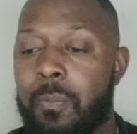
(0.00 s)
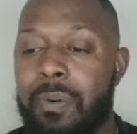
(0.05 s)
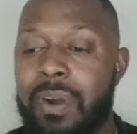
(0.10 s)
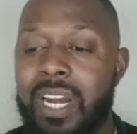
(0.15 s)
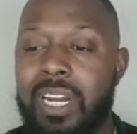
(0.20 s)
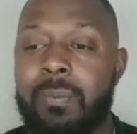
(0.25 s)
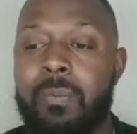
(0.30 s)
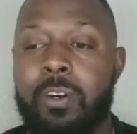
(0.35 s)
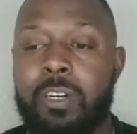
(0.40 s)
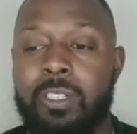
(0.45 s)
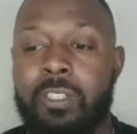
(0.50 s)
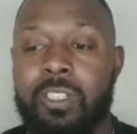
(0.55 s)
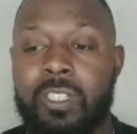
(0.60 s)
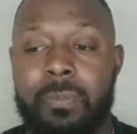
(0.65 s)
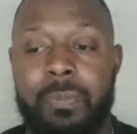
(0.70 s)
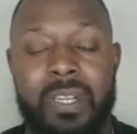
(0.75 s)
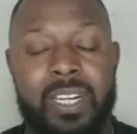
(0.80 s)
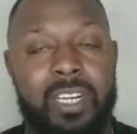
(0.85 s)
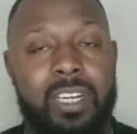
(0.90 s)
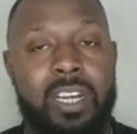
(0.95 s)
Brandon Marshall has
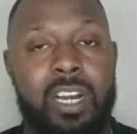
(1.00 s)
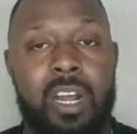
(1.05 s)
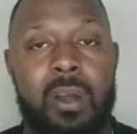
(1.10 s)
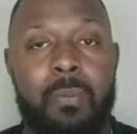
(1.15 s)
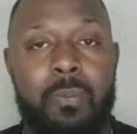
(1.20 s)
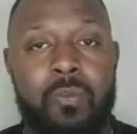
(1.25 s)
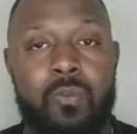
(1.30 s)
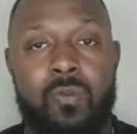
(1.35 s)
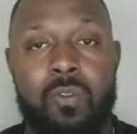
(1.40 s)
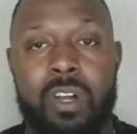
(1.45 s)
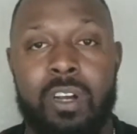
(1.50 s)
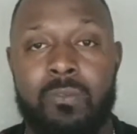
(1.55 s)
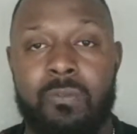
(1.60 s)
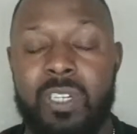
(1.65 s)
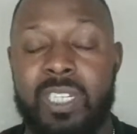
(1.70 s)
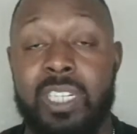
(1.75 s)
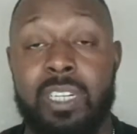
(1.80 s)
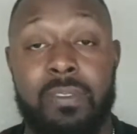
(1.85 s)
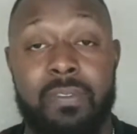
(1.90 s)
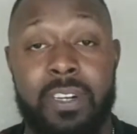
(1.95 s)
been a number 1
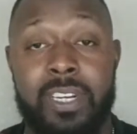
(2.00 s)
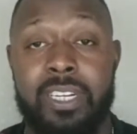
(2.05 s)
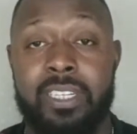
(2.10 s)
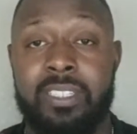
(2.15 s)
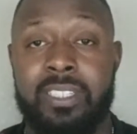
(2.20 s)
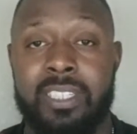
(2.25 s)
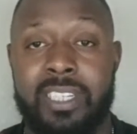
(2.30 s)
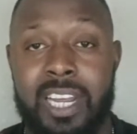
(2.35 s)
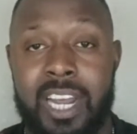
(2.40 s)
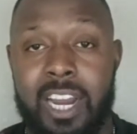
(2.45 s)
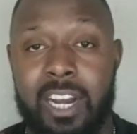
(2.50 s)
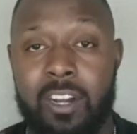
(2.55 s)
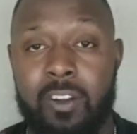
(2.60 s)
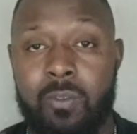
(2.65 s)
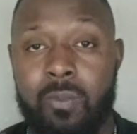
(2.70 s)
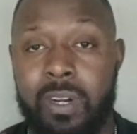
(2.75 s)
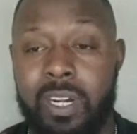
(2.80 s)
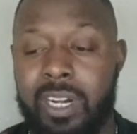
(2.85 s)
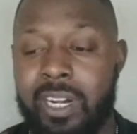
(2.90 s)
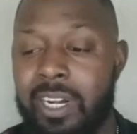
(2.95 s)
receiver his entire
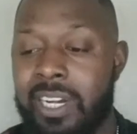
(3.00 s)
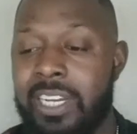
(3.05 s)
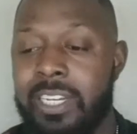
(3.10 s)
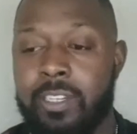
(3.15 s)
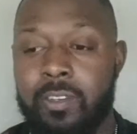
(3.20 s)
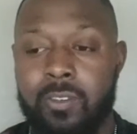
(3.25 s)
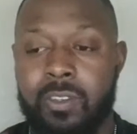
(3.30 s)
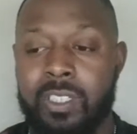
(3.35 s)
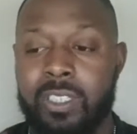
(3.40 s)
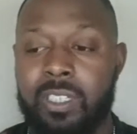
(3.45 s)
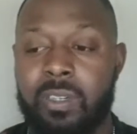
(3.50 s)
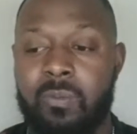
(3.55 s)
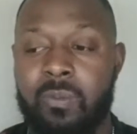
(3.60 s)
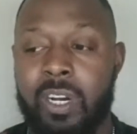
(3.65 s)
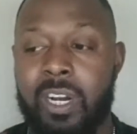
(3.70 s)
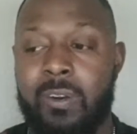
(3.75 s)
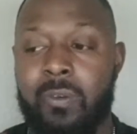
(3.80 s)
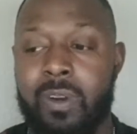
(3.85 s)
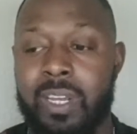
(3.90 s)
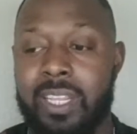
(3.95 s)
career. He's going
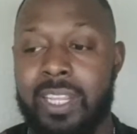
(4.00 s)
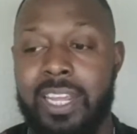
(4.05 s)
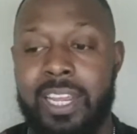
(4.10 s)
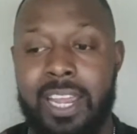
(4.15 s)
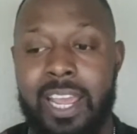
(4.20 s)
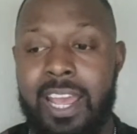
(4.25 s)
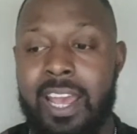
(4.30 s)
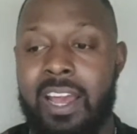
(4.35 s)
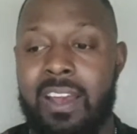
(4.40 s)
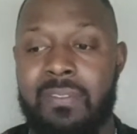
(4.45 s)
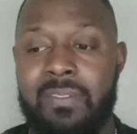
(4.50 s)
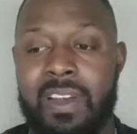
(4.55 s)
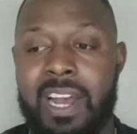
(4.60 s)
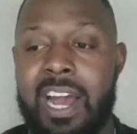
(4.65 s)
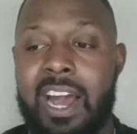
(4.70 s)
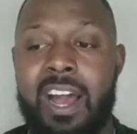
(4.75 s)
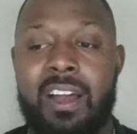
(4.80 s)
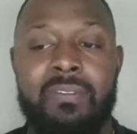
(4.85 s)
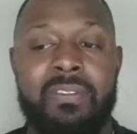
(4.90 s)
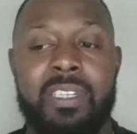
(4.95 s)
somewhere where they have,
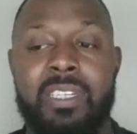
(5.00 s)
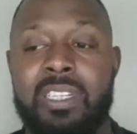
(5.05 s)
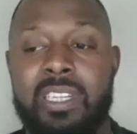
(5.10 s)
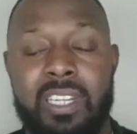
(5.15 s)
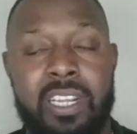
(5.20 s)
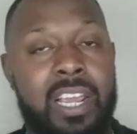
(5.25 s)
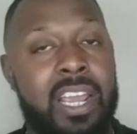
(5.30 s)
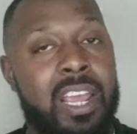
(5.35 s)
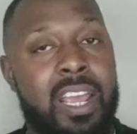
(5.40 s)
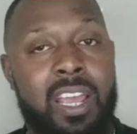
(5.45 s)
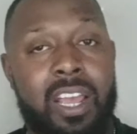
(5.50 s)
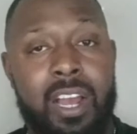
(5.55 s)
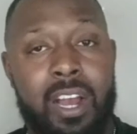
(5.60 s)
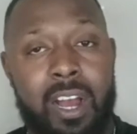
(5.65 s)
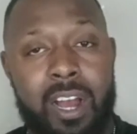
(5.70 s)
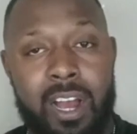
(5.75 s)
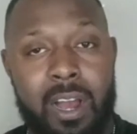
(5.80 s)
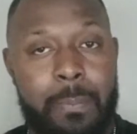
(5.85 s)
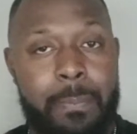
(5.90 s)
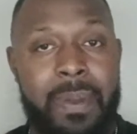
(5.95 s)
obviously,
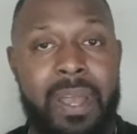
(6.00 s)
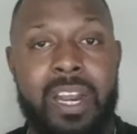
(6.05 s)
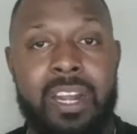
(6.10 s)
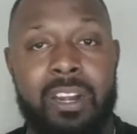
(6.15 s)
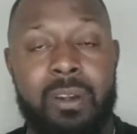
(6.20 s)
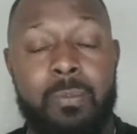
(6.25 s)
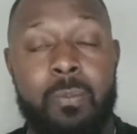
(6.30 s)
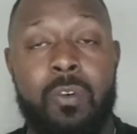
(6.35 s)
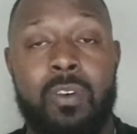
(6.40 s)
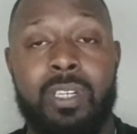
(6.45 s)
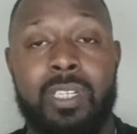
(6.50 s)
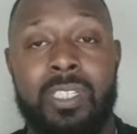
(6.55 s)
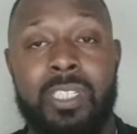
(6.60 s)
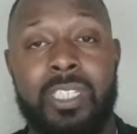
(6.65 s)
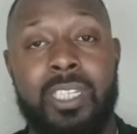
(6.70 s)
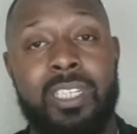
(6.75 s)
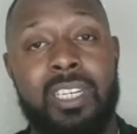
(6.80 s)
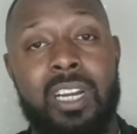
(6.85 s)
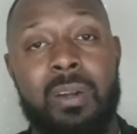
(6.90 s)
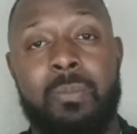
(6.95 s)
a better and more
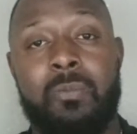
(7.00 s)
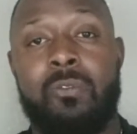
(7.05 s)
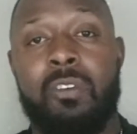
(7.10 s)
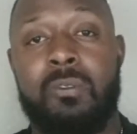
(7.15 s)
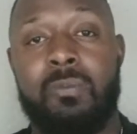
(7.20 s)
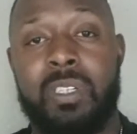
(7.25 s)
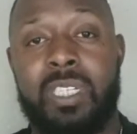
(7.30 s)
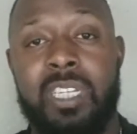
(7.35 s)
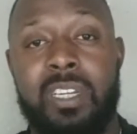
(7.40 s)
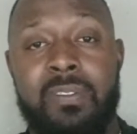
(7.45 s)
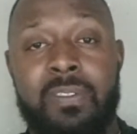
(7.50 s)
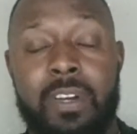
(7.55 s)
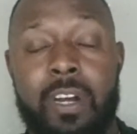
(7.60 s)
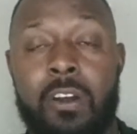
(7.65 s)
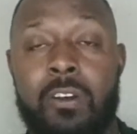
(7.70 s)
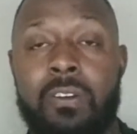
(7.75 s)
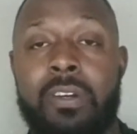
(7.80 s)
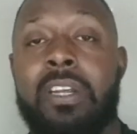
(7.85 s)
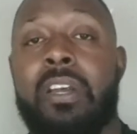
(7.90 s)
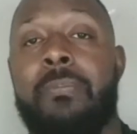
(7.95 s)
legit number 1 receiver in
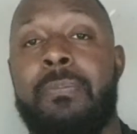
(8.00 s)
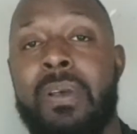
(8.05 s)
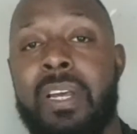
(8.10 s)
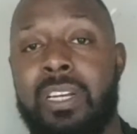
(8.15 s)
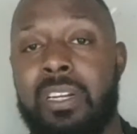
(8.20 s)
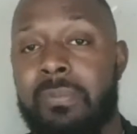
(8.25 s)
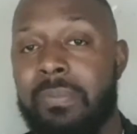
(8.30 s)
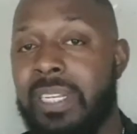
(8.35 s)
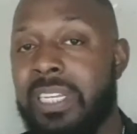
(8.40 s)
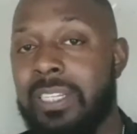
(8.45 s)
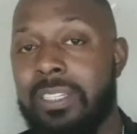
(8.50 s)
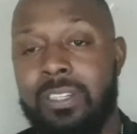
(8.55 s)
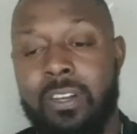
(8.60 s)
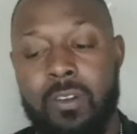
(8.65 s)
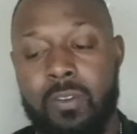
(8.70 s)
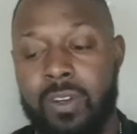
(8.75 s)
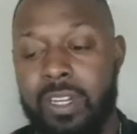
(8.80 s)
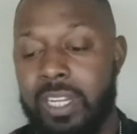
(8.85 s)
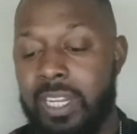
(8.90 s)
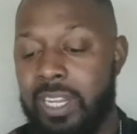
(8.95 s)
Odell Beckham. He's
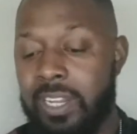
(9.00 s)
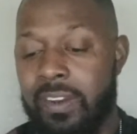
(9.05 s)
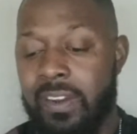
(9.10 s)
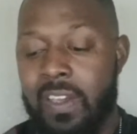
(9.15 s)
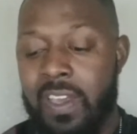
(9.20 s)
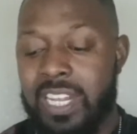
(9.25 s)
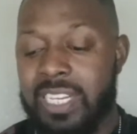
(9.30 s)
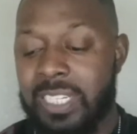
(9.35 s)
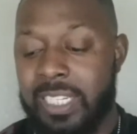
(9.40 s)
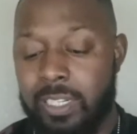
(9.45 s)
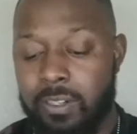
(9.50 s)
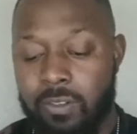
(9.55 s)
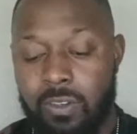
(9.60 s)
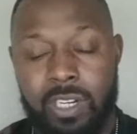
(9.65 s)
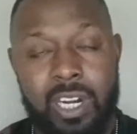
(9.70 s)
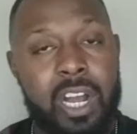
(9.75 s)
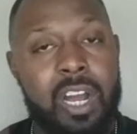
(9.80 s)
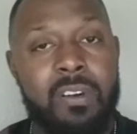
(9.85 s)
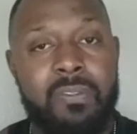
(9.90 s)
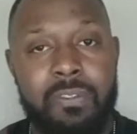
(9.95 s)
going to get single
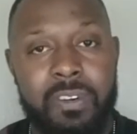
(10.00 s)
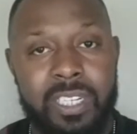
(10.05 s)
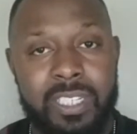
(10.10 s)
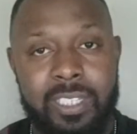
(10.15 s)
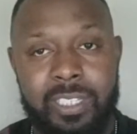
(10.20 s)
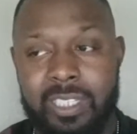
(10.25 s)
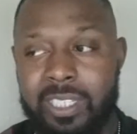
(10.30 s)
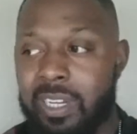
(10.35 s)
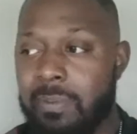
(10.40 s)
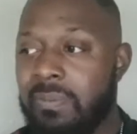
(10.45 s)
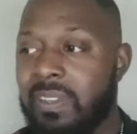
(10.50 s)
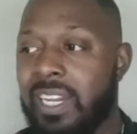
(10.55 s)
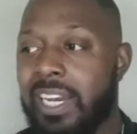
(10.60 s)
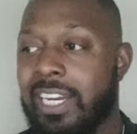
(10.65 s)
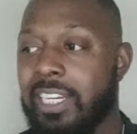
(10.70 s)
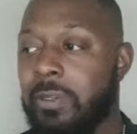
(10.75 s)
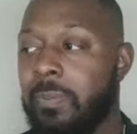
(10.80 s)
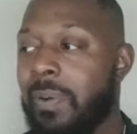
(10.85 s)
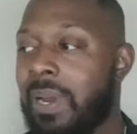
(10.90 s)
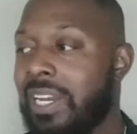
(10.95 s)
coverage, something that
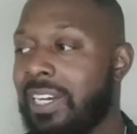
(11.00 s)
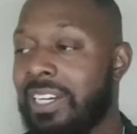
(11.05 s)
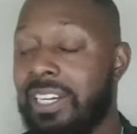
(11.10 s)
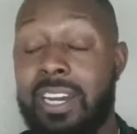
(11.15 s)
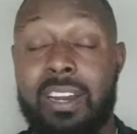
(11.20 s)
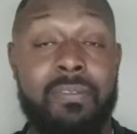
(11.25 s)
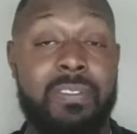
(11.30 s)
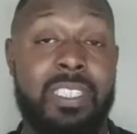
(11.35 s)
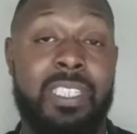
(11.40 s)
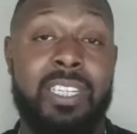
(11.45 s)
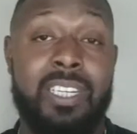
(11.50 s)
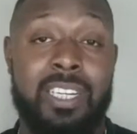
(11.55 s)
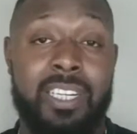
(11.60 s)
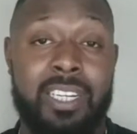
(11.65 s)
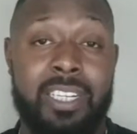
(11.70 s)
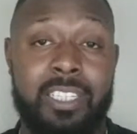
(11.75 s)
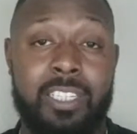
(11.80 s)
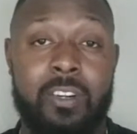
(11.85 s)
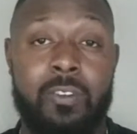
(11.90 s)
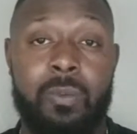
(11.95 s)
he's probably never seen in
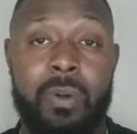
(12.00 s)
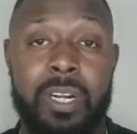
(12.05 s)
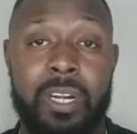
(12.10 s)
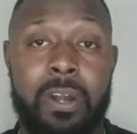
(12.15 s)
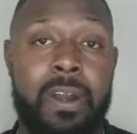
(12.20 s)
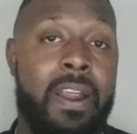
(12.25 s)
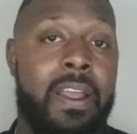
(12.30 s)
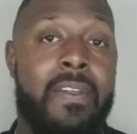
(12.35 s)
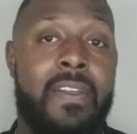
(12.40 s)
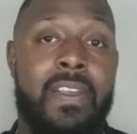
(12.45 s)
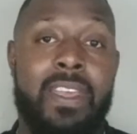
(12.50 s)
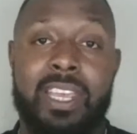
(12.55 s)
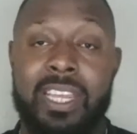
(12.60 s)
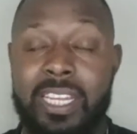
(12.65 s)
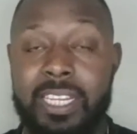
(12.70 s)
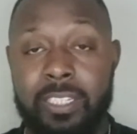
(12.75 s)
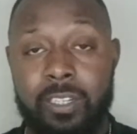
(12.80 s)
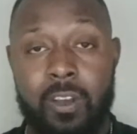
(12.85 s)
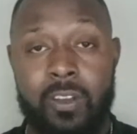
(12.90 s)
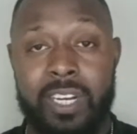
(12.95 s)
his career.
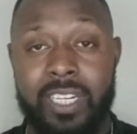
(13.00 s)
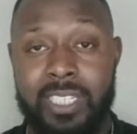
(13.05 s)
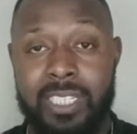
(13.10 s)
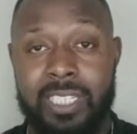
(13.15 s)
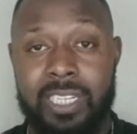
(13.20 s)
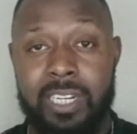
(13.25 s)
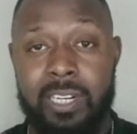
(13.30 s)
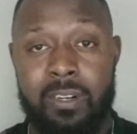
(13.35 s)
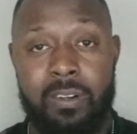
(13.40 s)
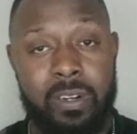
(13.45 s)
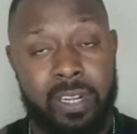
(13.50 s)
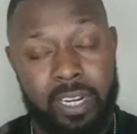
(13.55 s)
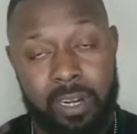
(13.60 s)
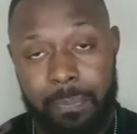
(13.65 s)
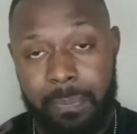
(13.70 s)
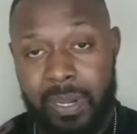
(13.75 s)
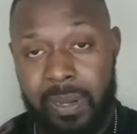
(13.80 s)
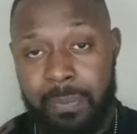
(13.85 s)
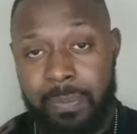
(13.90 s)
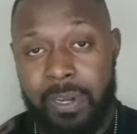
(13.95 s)
He's going to excel in a
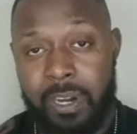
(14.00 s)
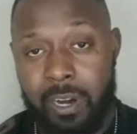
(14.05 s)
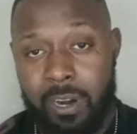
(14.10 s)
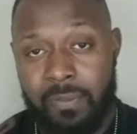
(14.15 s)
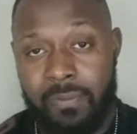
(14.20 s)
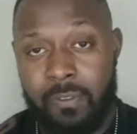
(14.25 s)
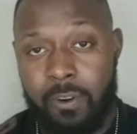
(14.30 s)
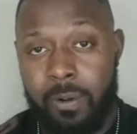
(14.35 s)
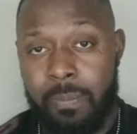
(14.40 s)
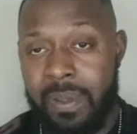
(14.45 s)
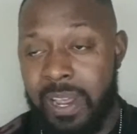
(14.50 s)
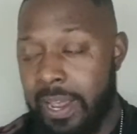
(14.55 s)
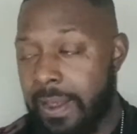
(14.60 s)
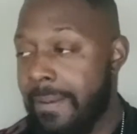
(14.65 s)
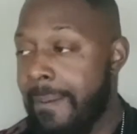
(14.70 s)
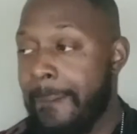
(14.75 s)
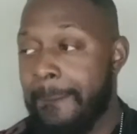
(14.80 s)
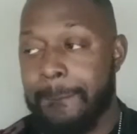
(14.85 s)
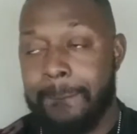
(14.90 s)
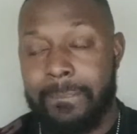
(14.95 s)
PPR format.
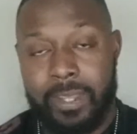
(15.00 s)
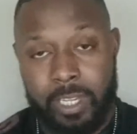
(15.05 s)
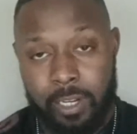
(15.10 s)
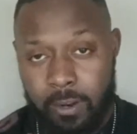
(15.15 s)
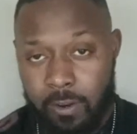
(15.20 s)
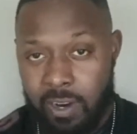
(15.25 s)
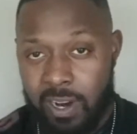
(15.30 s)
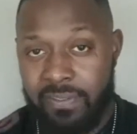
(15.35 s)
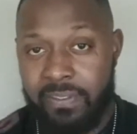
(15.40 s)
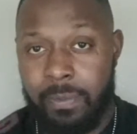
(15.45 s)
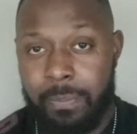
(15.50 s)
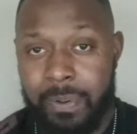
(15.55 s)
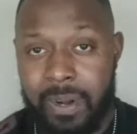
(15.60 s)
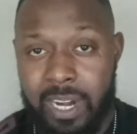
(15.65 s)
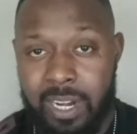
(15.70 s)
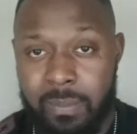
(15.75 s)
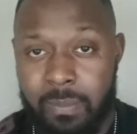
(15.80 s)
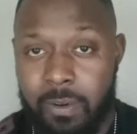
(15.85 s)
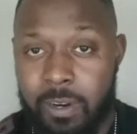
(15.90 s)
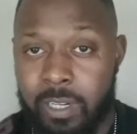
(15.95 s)
Go after
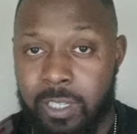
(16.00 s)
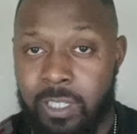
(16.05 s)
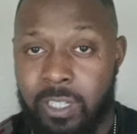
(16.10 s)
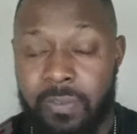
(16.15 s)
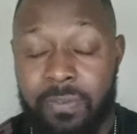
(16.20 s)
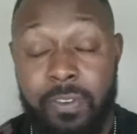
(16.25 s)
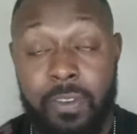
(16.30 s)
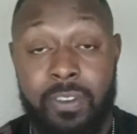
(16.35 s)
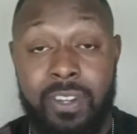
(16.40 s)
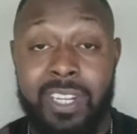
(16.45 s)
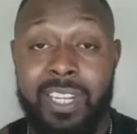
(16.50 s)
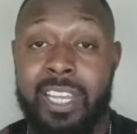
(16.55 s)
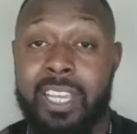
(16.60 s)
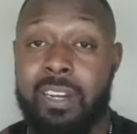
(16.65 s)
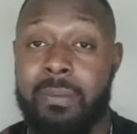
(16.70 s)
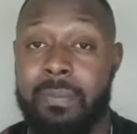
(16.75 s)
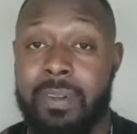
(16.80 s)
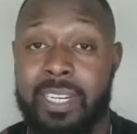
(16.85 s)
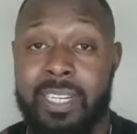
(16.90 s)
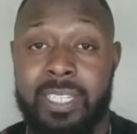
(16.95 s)
Brandon Marshall if you can get
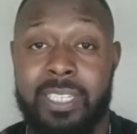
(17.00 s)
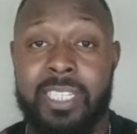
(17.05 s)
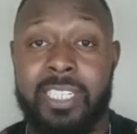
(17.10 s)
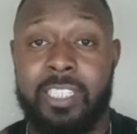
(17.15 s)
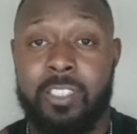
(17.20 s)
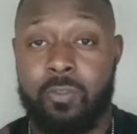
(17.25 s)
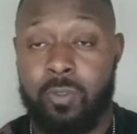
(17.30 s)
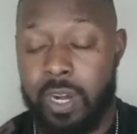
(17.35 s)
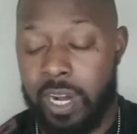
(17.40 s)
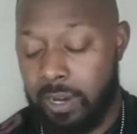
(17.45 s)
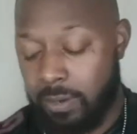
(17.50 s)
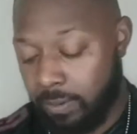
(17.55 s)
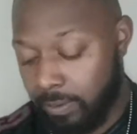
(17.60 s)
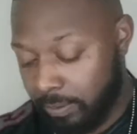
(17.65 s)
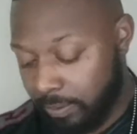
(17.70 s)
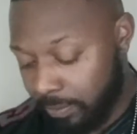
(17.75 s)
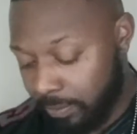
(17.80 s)
him in the 6th round.